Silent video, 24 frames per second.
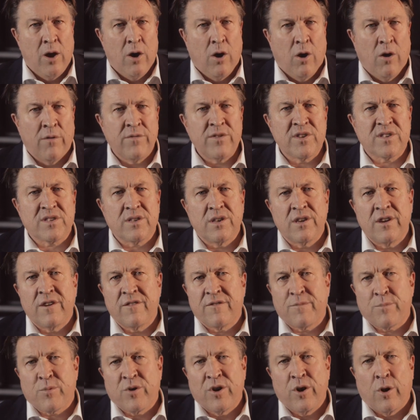Obviously,
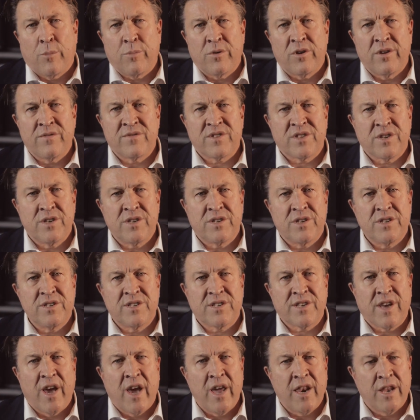if preoperative CT
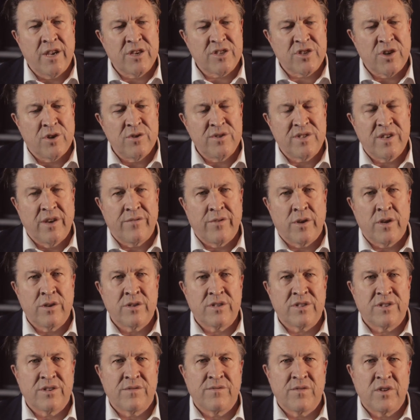scanning shows
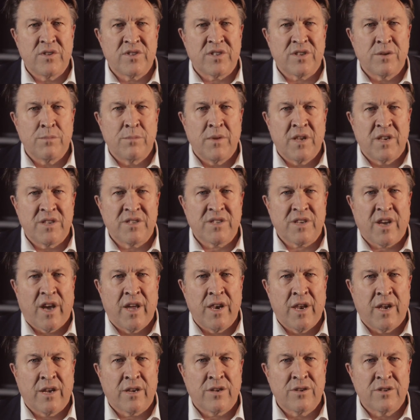evidence of distant
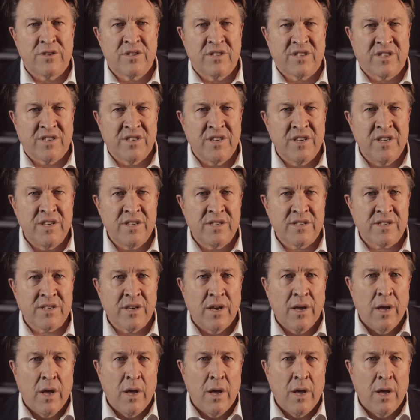metastatic disease